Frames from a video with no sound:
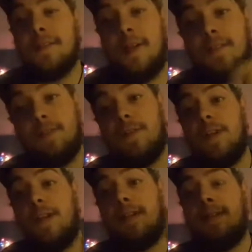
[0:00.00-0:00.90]

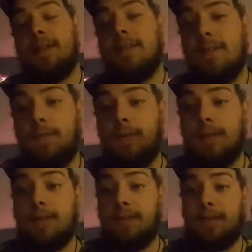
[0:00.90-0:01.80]
yesterday
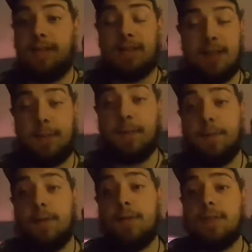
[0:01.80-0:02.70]
was December
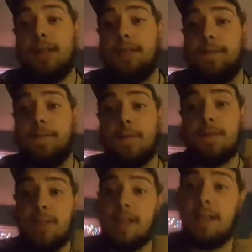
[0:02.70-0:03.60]
1st. That is the
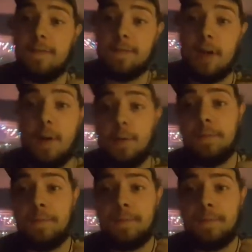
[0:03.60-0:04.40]
first day of doe